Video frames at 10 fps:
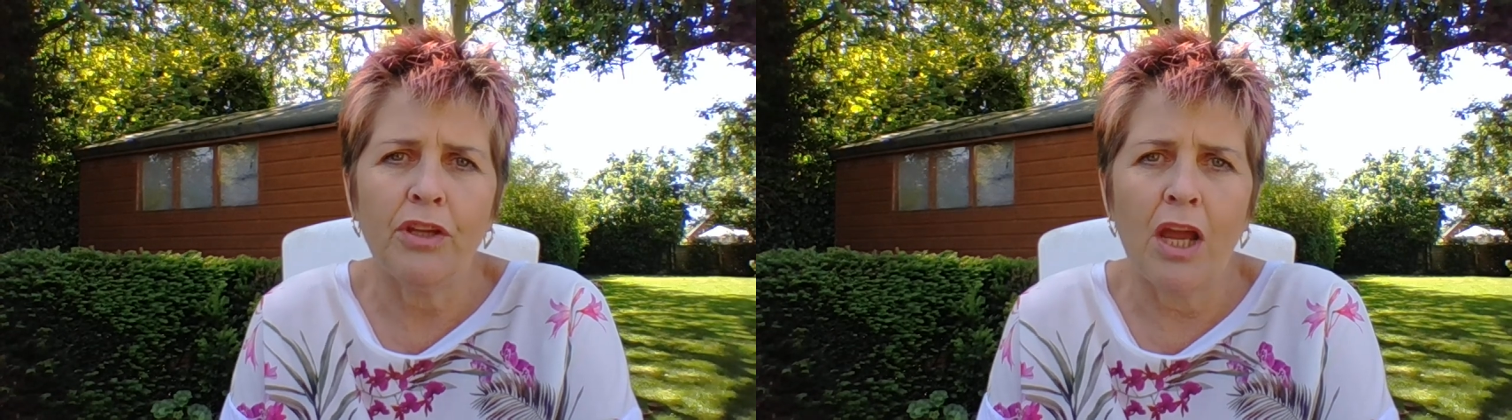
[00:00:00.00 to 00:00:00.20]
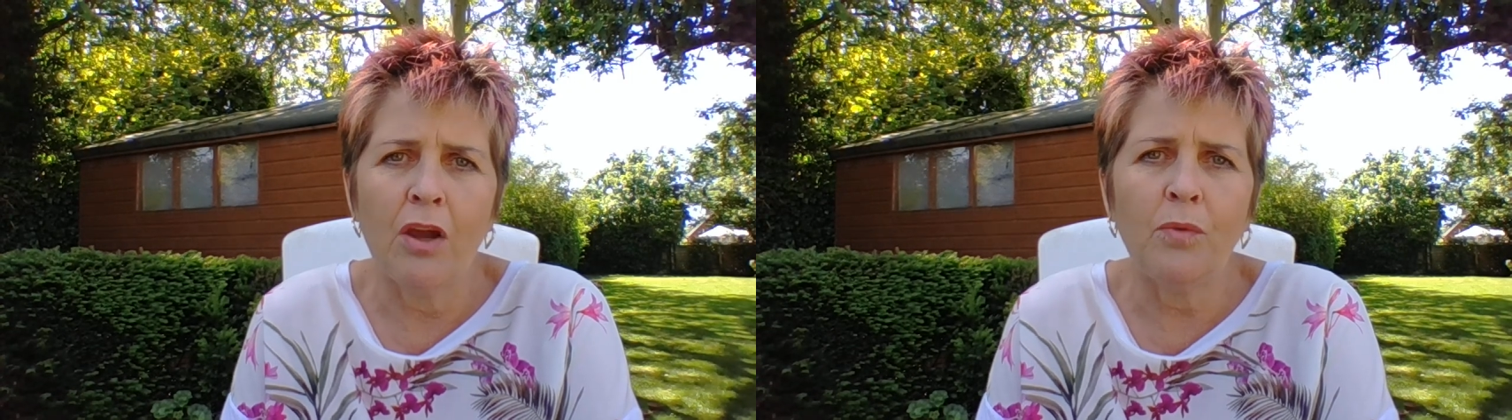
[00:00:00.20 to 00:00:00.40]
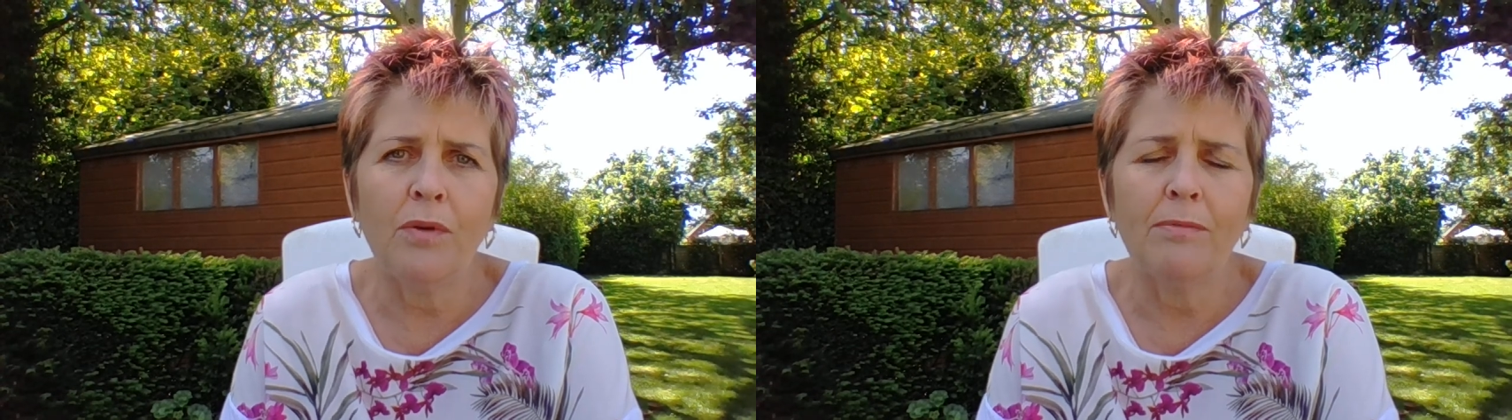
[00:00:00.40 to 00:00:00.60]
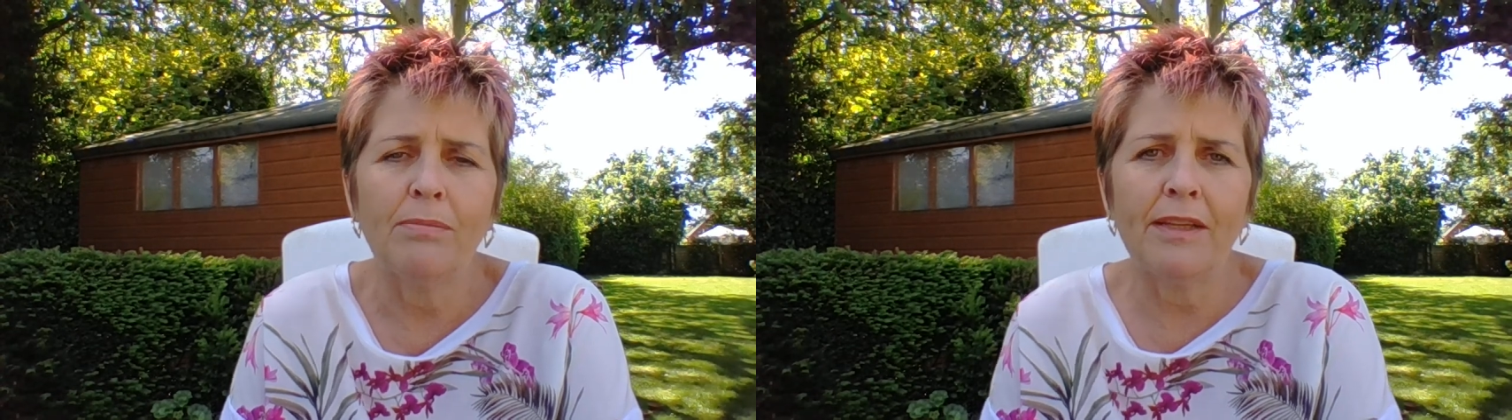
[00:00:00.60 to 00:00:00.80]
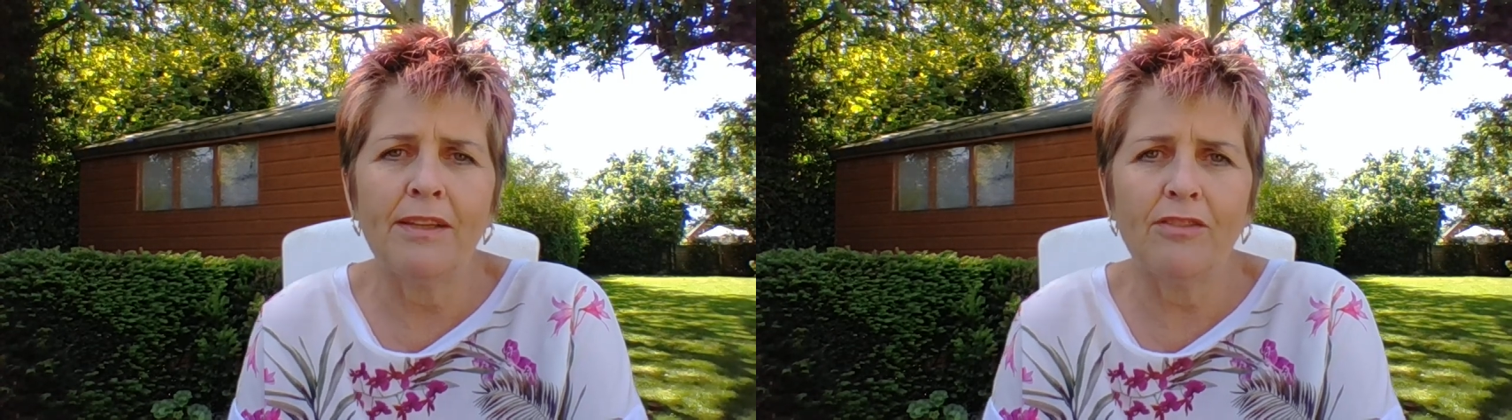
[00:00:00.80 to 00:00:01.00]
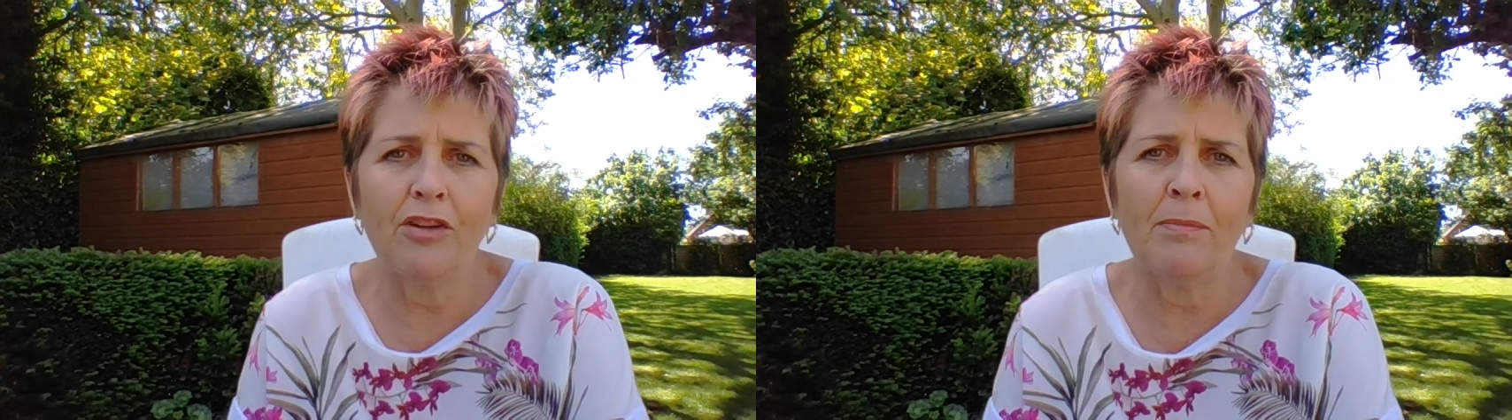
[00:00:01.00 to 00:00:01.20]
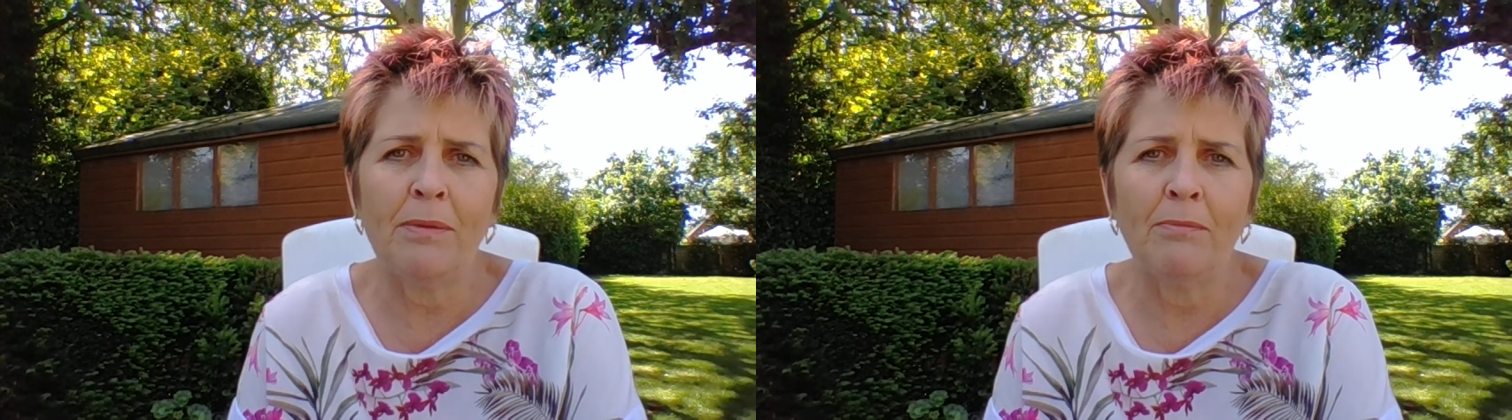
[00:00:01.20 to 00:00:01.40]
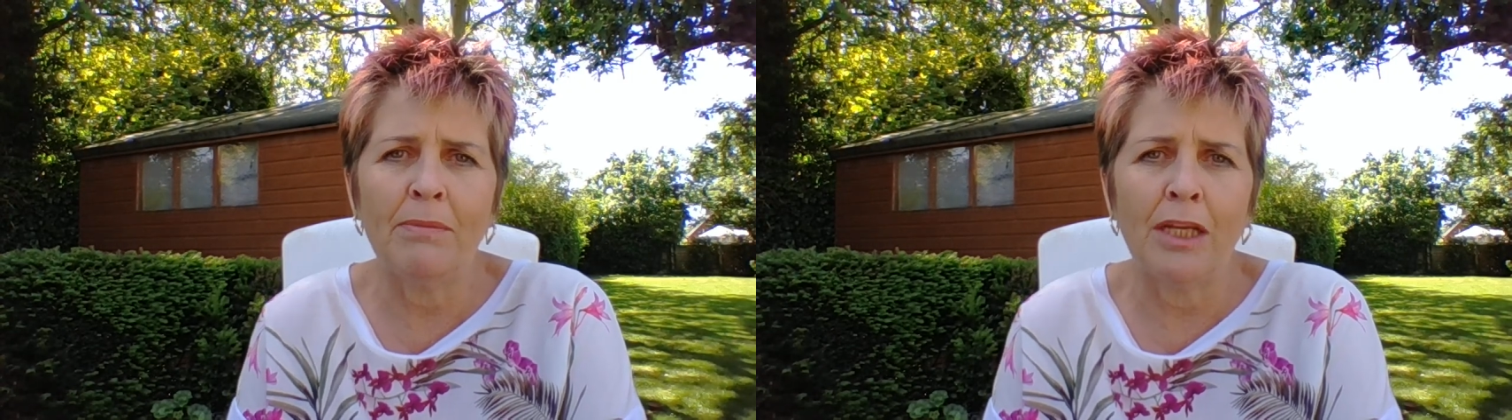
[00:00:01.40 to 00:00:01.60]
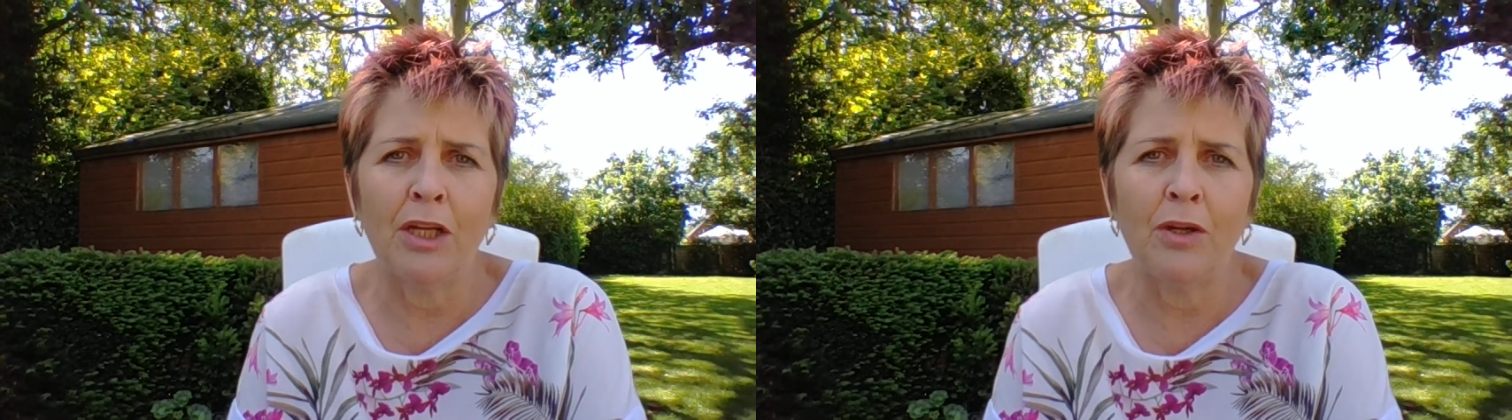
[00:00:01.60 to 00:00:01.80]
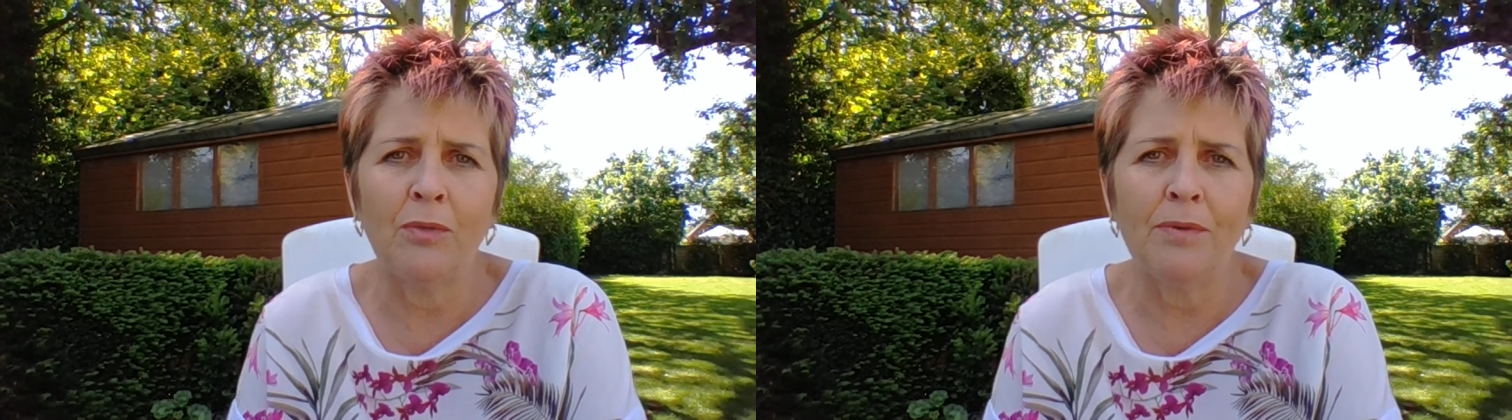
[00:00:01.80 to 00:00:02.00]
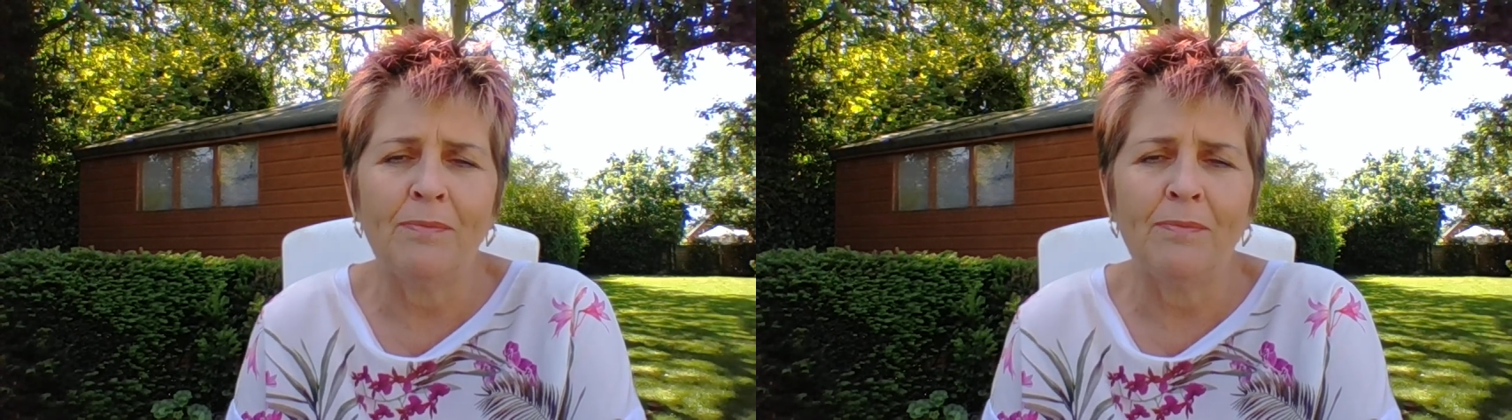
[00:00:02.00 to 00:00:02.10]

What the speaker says: know, please comment below,